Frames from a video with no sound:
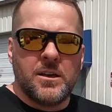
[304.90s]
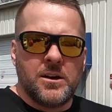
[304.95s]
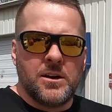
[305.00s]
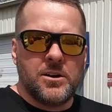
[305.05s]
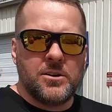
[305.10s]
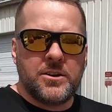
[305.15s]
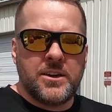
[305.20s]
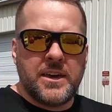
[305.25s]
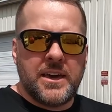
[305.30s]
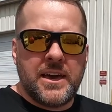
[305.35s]

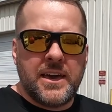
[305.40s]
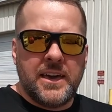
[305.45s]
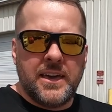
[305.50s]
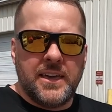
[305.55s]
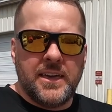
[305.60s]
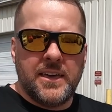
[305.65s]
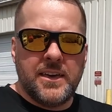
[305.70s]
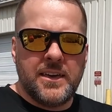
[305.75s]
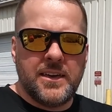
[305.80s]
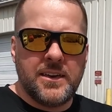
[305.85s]
Okay,
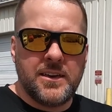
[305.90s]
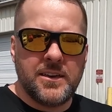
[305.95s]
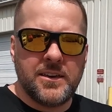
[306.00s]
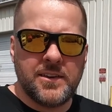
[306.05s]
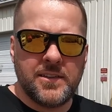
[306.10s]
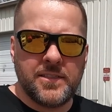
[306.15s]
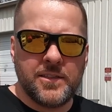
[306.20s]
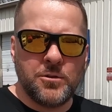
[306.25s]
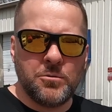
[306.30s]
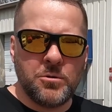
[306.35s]

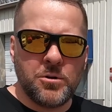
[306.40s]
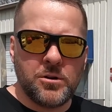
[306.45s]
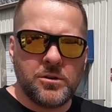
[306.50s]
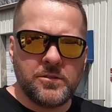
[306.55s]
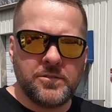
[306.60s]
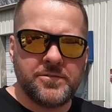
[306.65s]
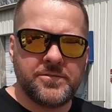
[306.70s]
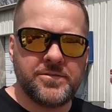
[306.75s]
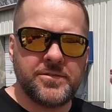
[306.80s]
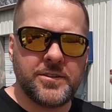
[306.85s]
the
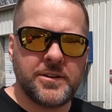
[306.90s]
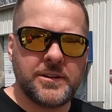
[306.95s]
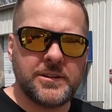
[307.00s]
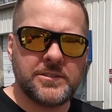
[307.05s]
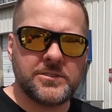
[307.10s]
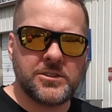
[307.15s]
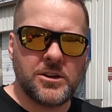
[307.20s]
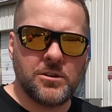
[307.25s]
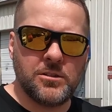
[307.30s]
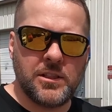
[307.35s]
Wolf.
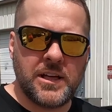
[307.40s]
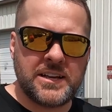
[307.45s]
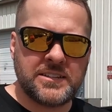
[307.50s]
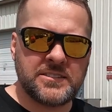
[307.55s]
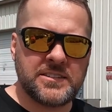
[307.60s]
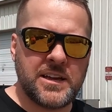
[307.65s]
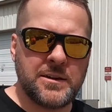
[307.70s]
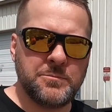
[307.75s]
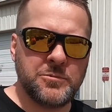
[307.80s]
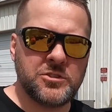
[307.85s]
So last
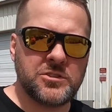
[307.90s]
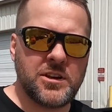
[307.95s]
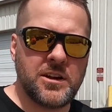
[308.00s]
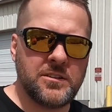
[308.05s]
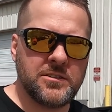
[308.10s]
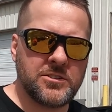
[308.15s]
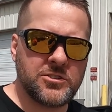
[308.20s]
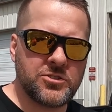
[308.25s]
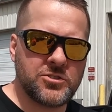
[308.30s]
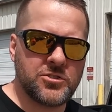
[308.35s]
time you saw
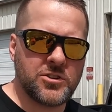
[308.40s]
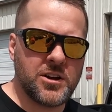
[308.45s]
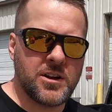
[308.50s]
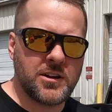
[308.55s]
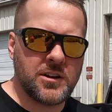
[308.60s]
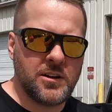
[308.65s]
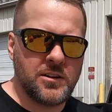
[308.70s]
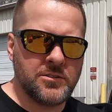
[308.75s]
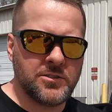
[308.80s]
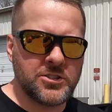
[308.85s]
this truck
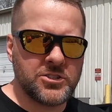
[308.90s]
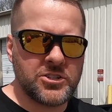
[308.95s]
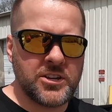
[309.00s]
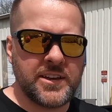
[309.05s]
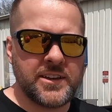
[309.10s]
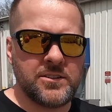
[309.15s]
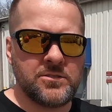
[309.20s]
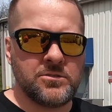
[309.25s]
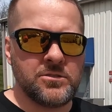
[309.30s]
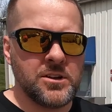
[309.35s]
on the
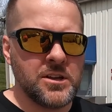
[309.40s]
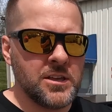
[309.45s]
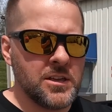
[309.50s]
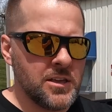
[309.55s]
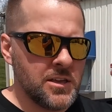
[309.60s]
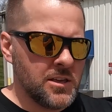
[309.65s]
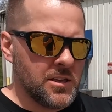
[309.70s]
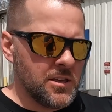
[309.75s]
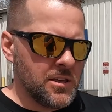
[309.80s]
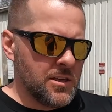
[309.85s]
channel,
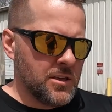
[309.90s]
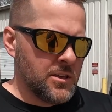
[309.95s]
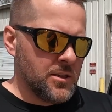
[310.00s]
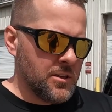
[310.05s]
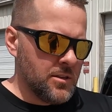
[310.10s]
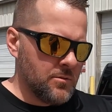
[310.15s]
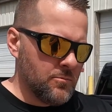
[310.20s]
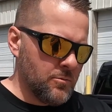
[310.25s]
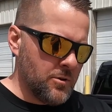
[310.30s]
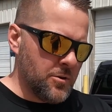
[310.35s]

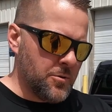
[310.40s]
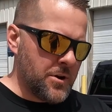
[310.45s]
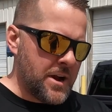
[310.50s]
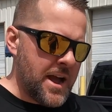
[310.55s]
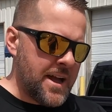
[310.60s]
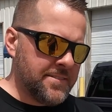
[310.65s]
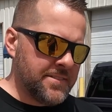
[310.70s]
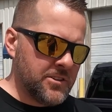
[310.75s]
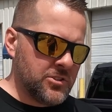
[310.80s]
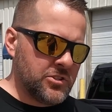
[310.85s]
we were
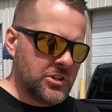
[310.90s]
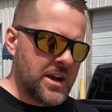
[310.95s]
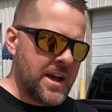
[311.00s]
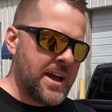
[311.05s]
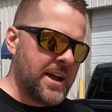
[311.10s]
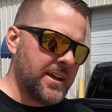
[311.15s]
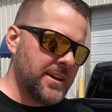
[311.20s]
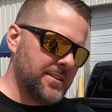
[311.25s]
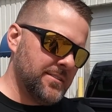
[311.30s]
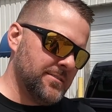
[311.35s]
at the
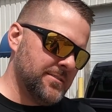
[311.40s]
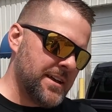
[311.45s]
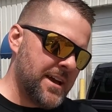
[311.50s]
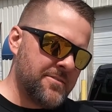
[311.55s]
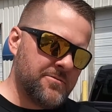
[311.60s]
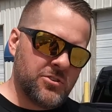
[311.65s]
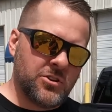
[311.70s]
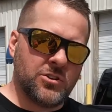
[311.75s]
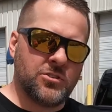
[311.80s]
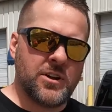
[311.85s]
track
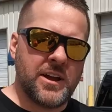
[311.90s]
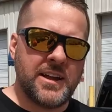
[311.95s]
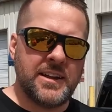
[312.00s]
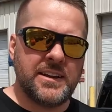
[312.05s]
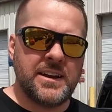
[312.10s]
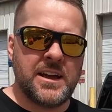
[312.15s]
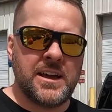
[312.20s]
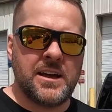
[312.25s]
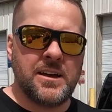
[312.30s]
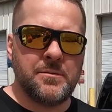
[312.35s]
having a great
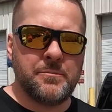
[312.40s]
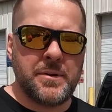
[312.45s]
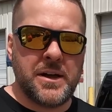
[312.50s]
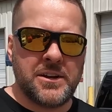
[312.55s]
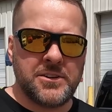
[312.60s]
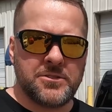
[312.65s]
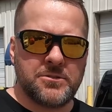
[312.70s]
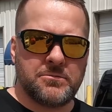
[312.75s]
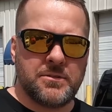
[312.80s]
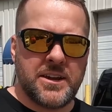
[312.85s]
night,
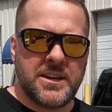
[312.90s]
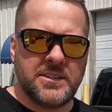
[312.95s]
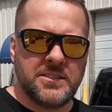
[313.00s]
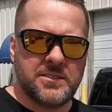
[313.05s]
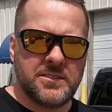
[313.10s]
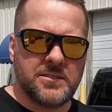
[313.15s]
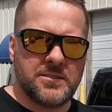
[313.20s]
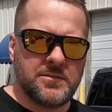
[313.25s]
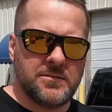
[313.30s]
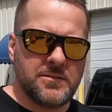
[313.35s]
about to
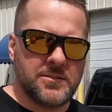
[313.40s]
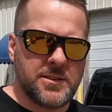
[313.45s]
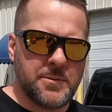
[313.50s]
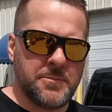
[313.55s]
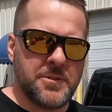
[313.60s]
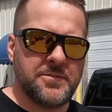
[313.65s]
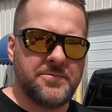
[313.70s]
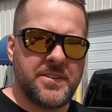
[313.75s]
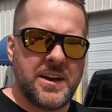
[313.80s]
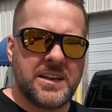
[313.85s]
race some of
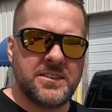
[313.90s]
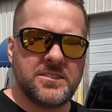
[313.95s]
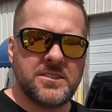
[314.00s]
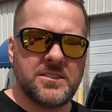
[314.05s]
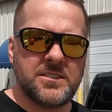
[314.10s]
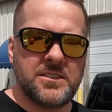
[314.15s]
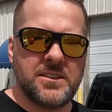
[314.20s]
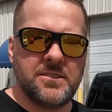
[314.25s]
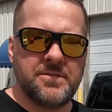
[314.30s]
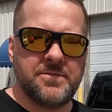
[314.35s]
the fastest
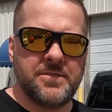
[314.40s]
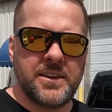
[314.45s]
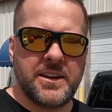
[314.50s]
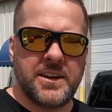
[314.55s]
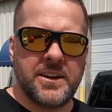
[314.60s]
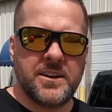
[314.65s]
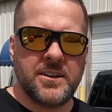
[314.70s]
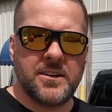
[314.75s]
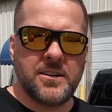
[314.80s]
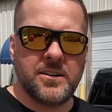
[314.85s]
stuff
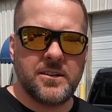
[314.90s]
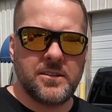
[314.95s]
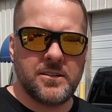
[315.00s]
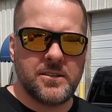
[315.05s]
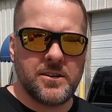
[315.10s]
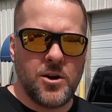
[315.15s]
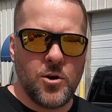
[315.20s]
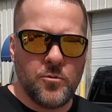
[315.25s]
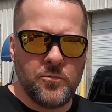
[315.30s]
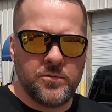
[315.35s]
there,
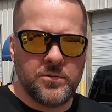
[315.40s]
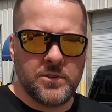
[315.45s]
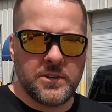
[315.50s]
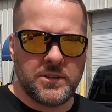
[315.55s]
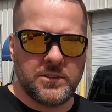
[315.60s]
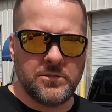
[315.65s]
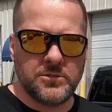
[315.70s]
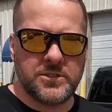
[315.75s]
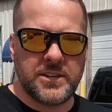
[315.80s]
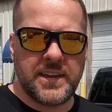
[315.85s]
hopefully
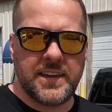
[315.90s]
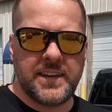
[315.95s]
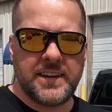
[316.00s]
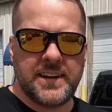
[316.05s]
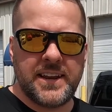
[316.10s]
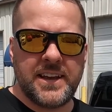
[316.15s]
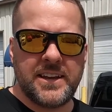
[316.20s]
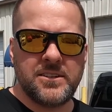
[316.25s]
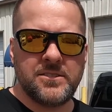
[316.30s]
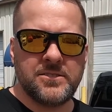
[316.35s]
gonna take it
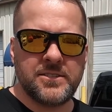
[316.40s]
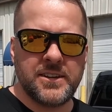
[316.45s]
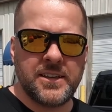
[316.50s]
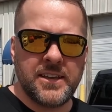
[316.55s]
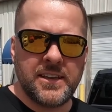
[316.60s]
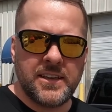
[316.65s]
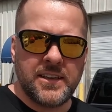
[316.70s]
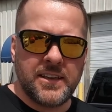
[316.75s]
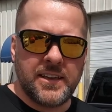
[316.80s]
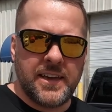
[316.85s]
down,
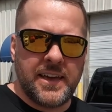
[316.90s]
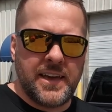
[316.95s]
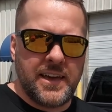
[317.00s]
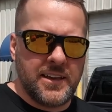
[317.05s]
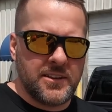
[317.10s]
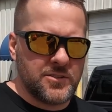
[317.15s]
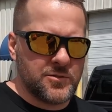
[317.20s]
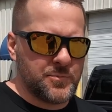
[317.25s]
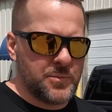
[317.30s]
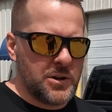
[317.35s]

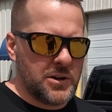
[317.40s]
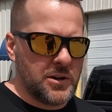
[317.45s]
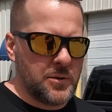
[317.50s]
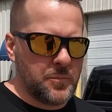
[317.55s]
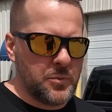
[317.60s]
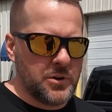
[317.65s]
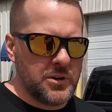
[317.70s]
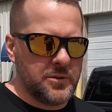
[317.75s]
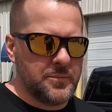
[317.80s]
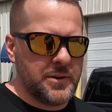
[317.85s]
and sprung a
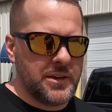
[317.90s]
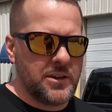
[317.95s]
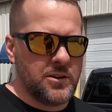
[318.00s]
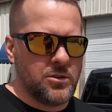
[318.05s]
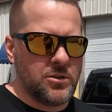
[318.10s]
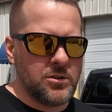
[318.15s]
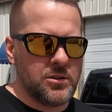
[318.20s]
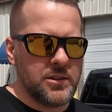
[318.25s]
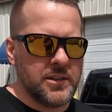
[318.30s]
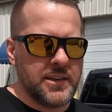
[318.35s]
pretty big
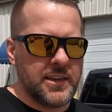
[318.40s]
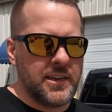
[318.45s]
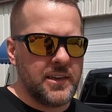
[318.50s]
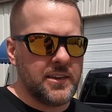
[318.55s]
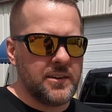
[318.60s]
oil leak.